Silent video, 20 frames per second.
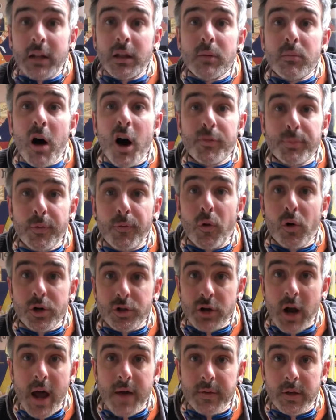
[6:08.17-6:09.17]
them off before
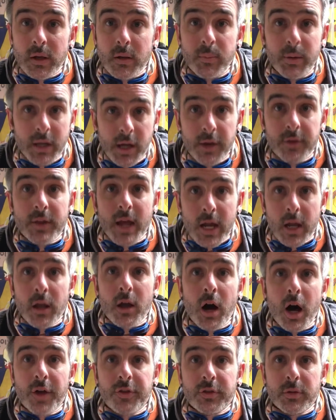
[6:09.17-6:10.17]
driving because that can
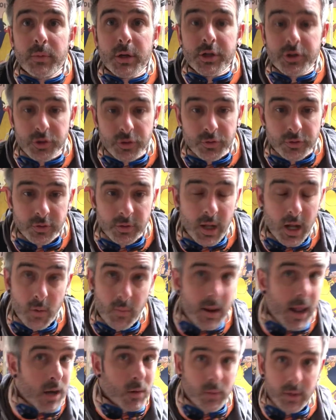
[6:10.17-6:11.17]
cause some issues. I don't
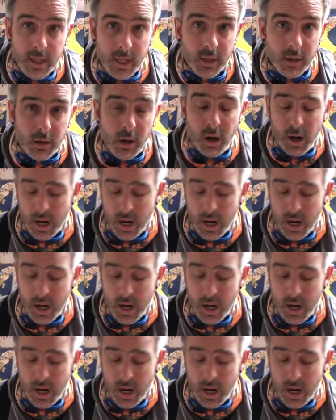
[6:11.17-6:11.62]
want anyone to get in a car